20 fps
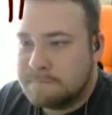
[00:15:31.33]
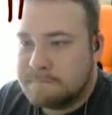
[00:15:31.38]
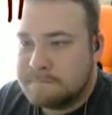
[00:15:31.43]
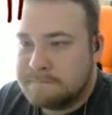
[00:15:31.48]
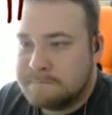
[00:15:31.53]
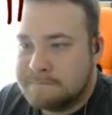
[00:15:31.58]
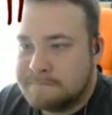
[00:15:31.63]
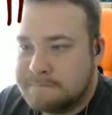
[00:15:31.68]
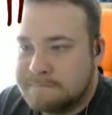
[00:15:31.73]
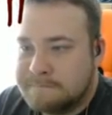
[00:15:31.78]

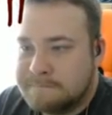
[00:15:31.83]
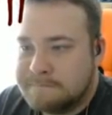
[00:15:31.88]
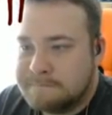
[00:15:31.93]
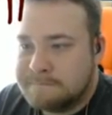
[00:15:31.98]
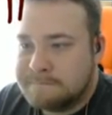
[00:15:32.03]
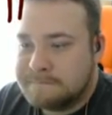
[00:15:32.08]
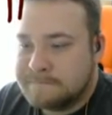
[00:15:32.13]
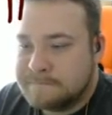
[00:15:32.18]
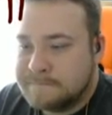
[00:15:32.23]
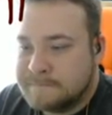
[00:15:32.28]

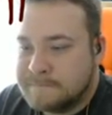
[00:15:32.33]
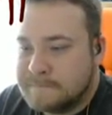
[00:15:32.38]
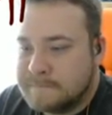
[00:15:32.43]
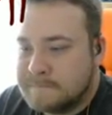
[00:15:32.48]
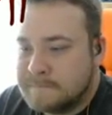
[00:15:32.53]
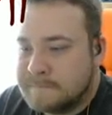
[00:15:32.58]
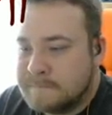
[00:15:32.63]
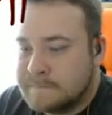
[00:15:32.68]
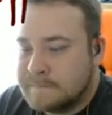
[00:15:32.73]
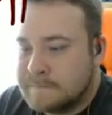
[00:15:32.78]

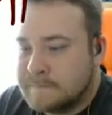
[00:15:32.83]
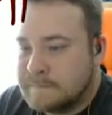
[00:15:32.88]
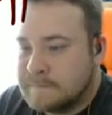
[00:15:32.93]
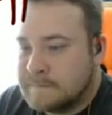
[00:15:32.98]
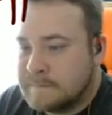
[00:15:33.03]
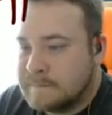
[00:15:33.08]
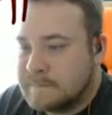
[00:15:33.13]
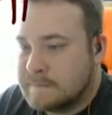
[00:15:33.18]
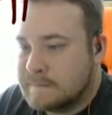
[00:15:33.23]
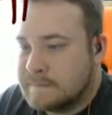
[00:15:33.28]

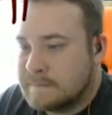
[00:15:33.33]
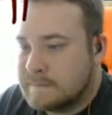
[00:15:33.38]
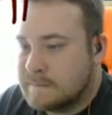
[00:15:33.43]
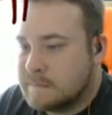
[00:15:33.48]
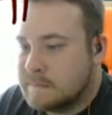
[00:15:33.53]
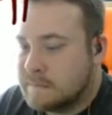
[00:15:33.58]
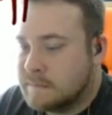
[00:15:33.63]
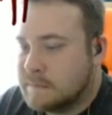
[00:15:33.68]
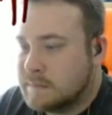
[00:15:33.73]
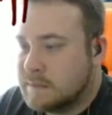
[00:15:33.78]

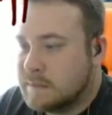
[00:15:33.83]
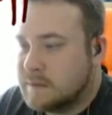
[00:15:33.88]
No one is speaking in this clip.